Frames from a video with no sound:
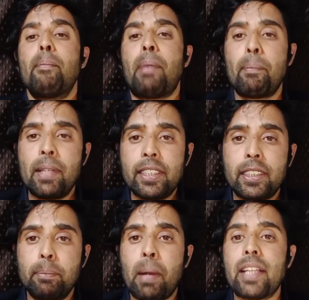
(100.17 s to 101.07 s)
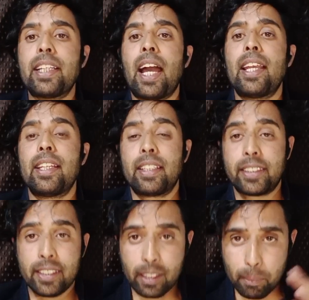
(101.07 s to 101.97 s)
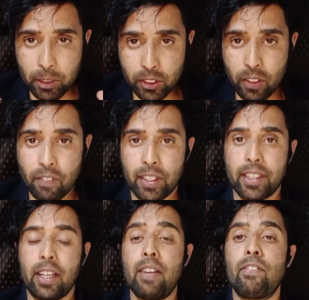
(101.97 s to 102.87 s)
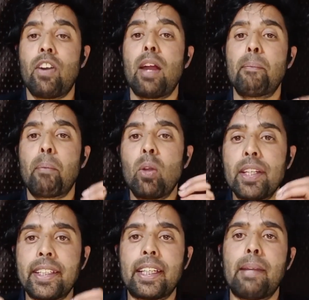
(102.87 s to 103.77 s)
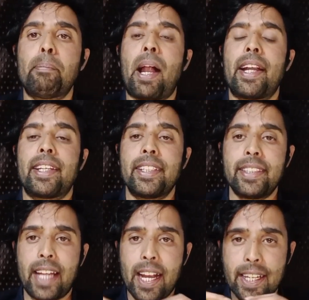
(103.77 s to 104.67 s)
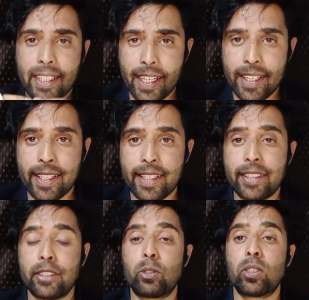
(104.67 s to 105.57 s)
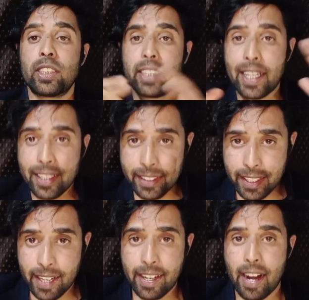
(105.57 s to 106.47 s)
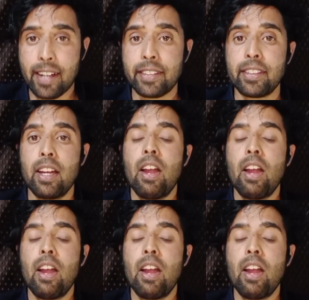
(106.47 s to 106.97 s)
published by the Election Commission of India for political parties and candidates to set standards